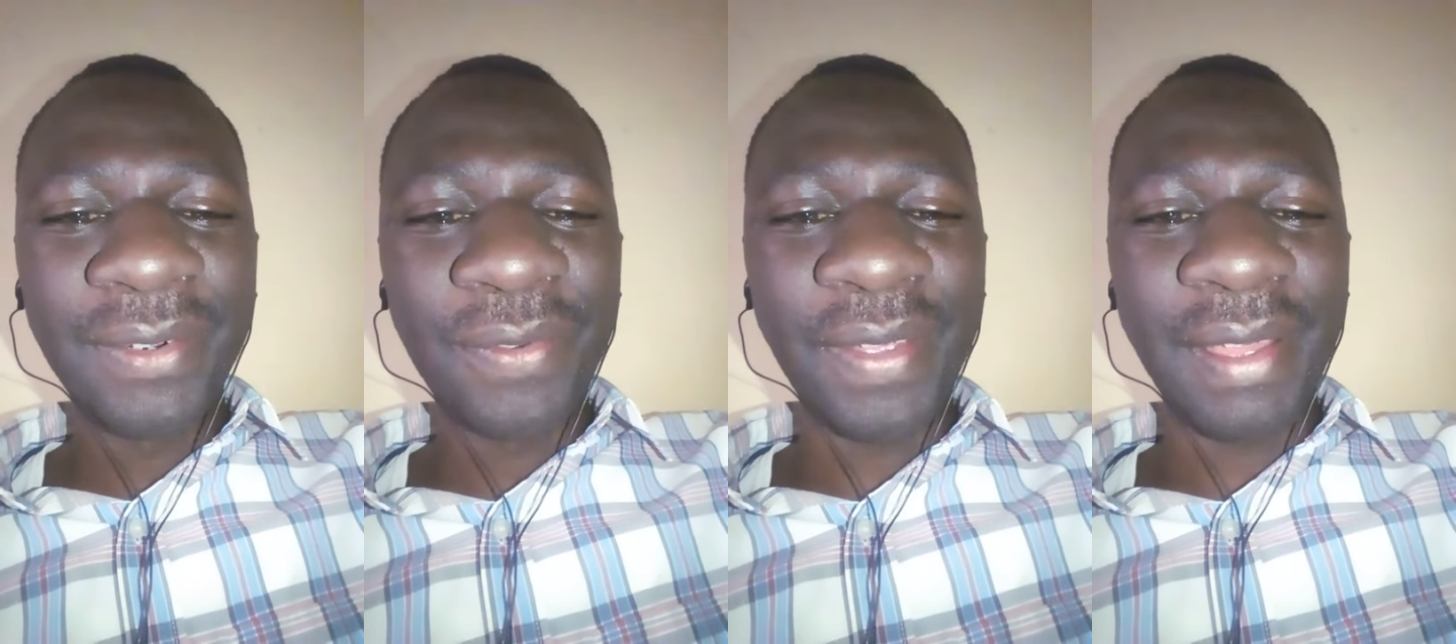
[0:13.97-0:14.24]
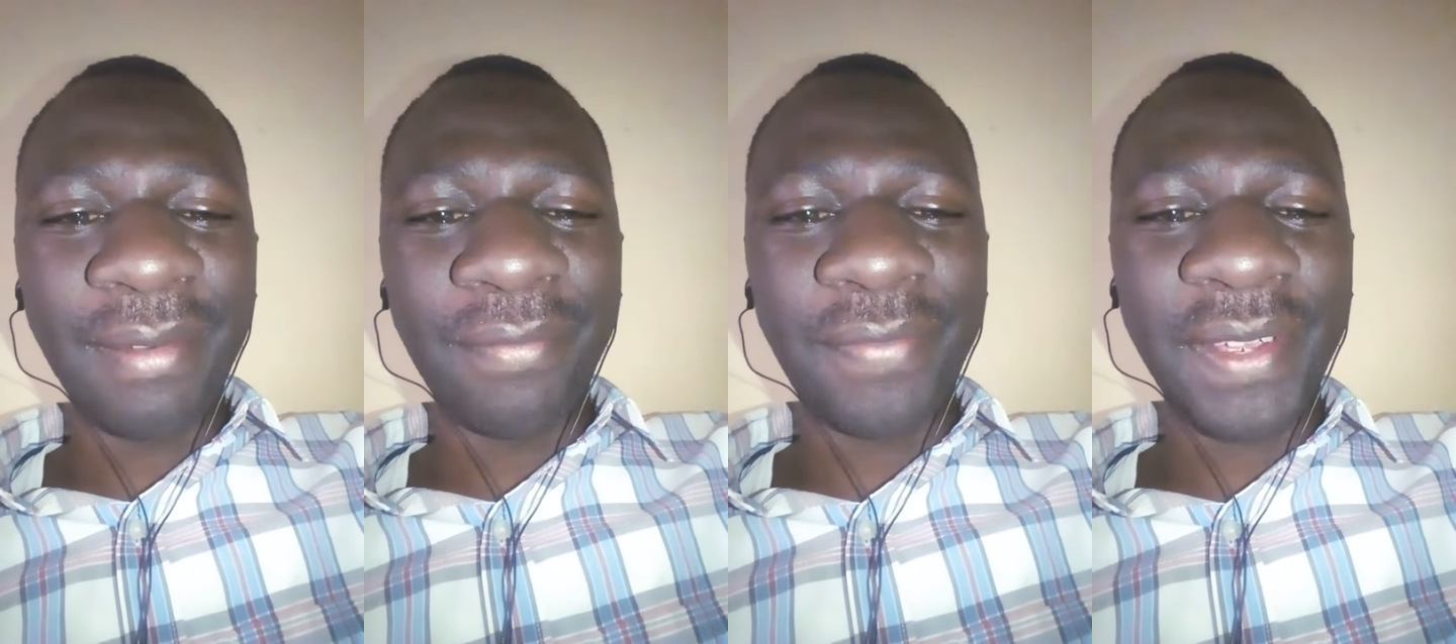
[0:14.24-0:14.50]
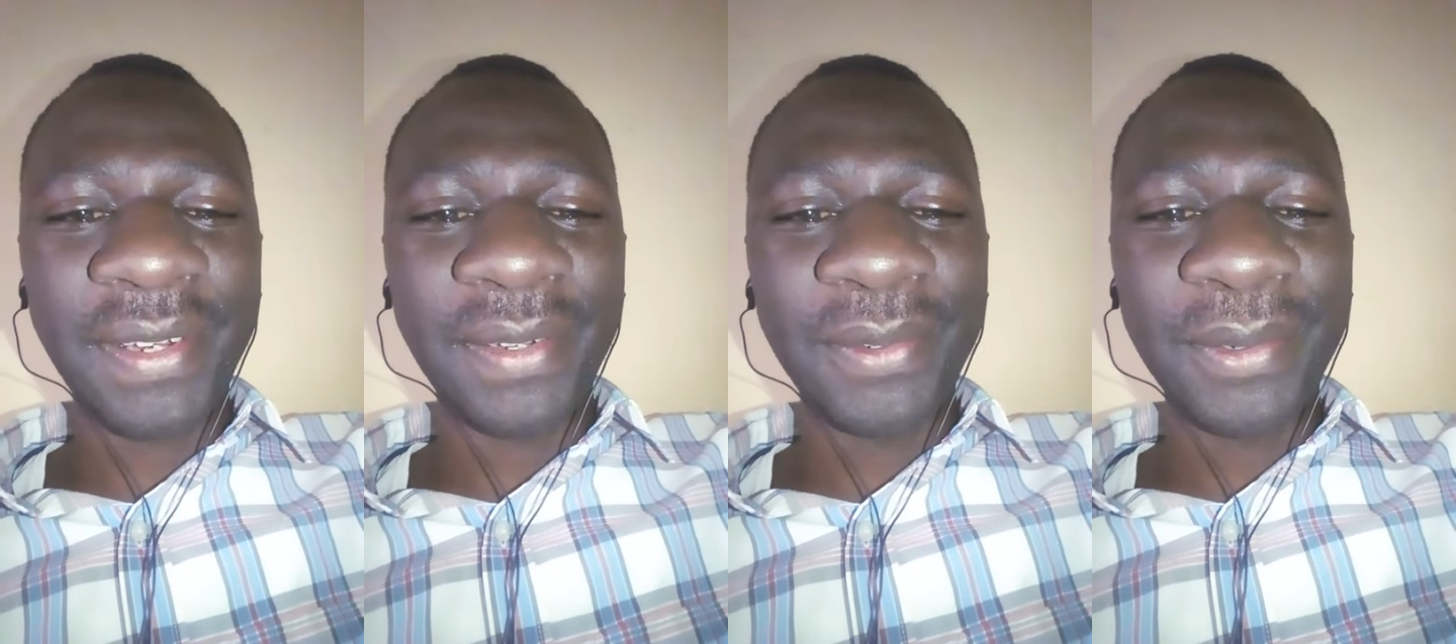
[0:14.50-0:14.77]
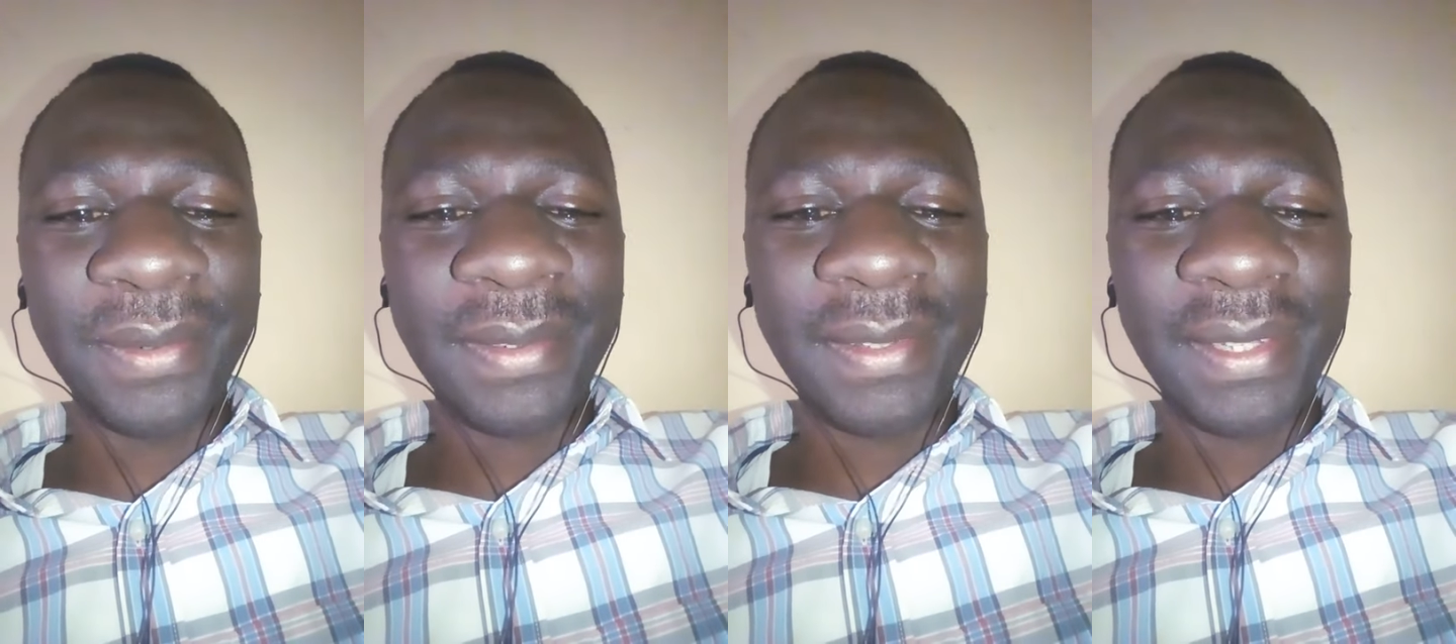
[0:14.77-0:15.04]
We have very
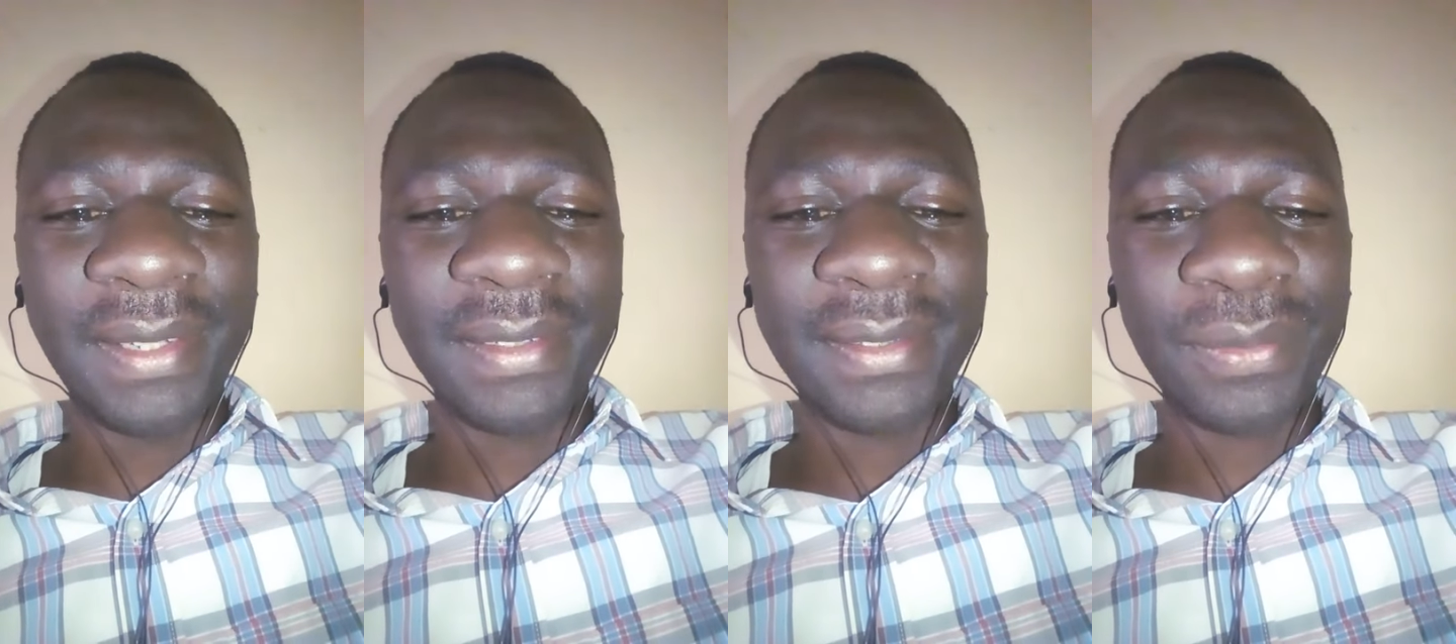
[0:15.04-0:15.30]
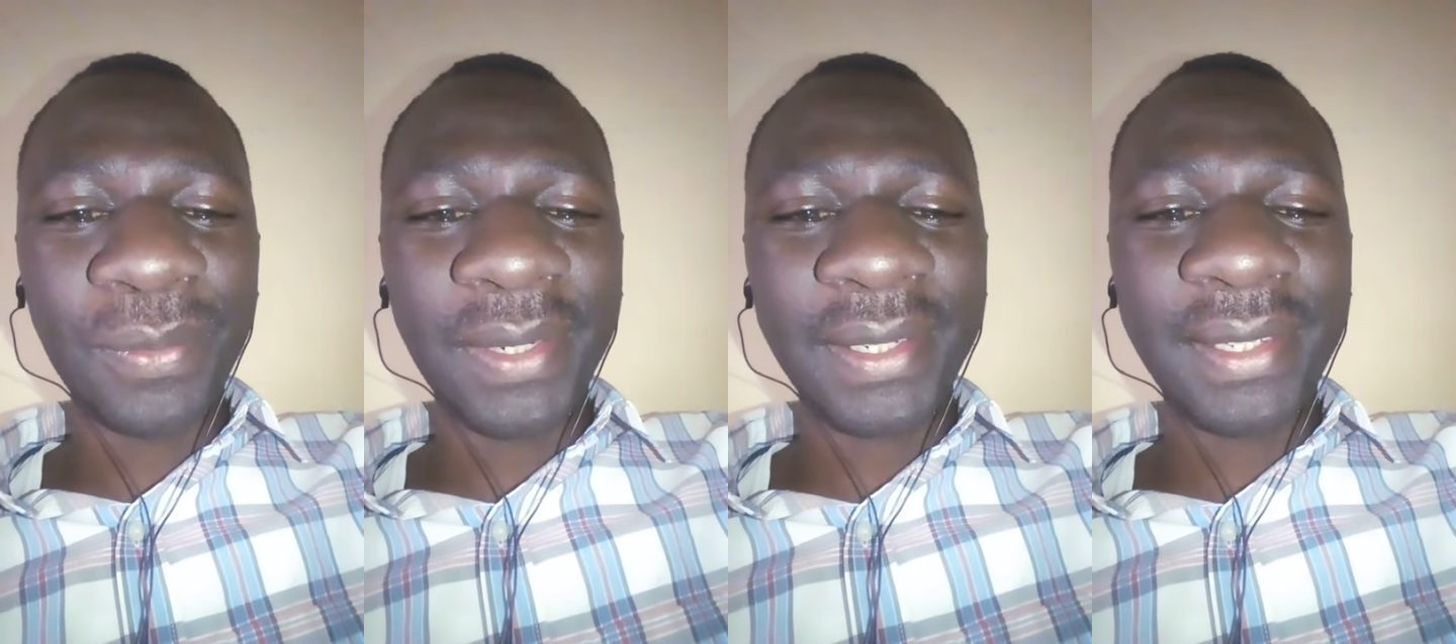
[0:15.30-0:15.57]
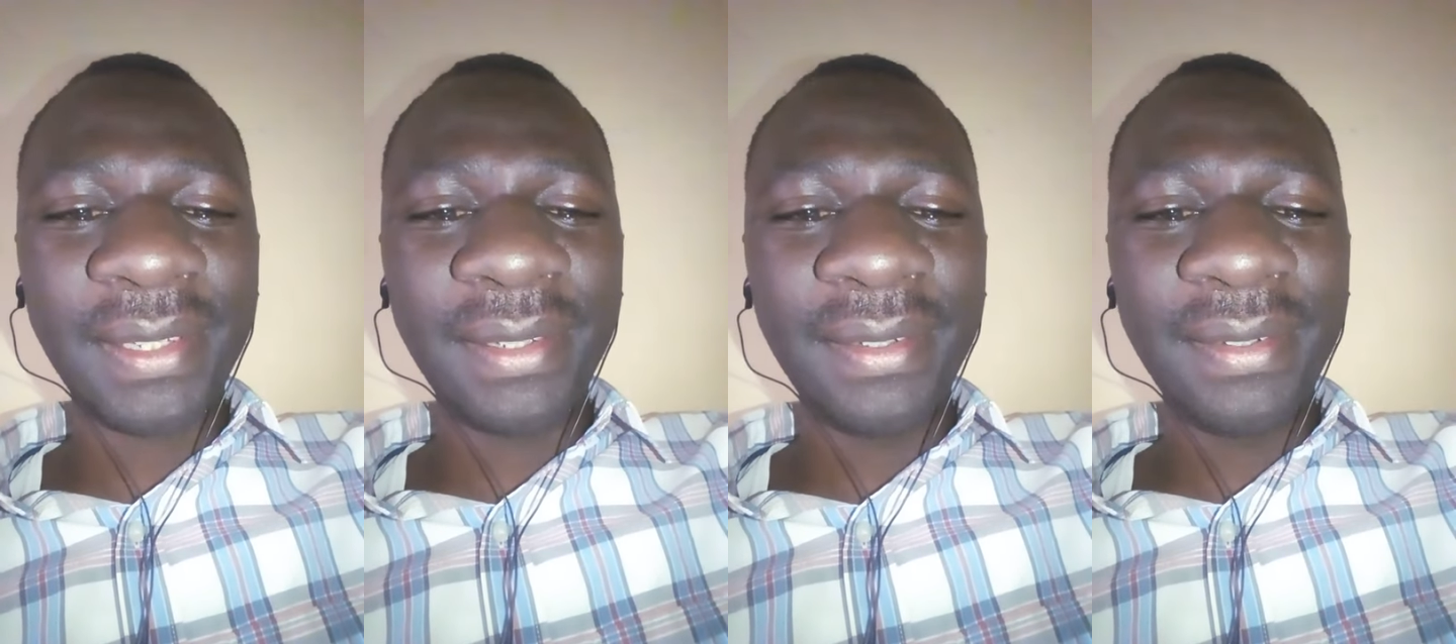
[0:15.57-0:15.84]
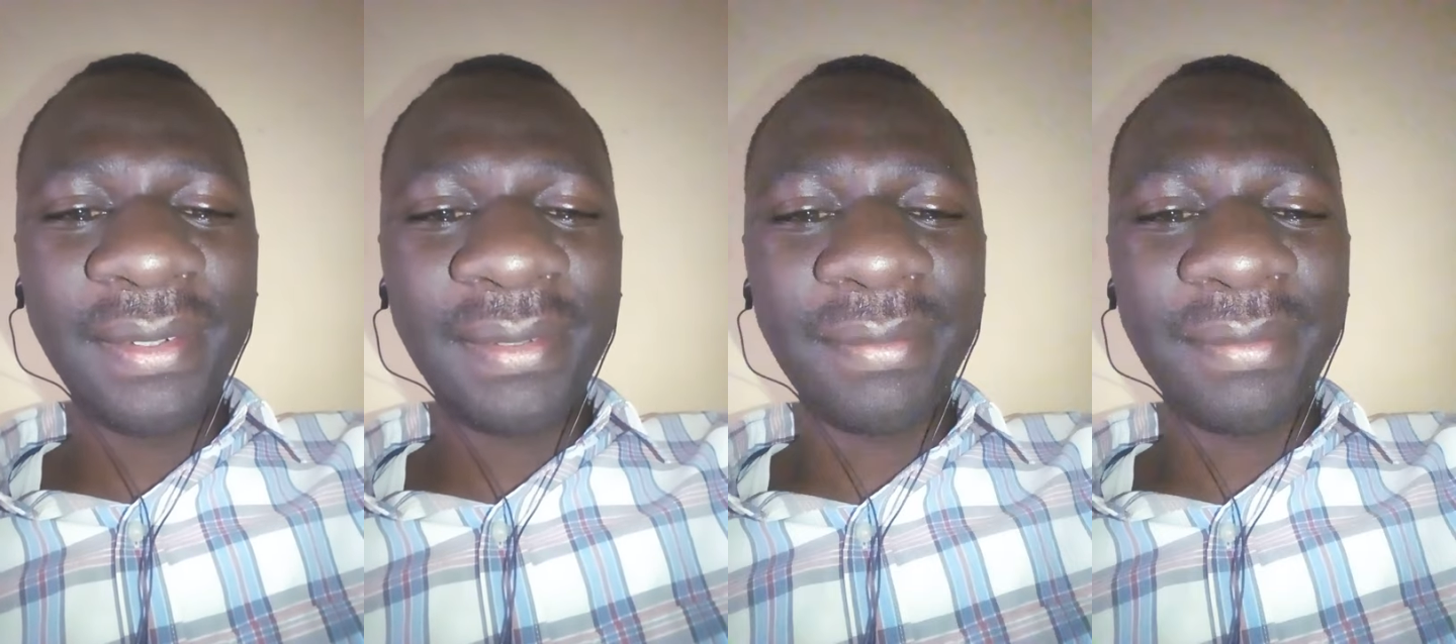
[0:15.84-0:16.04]
good things working,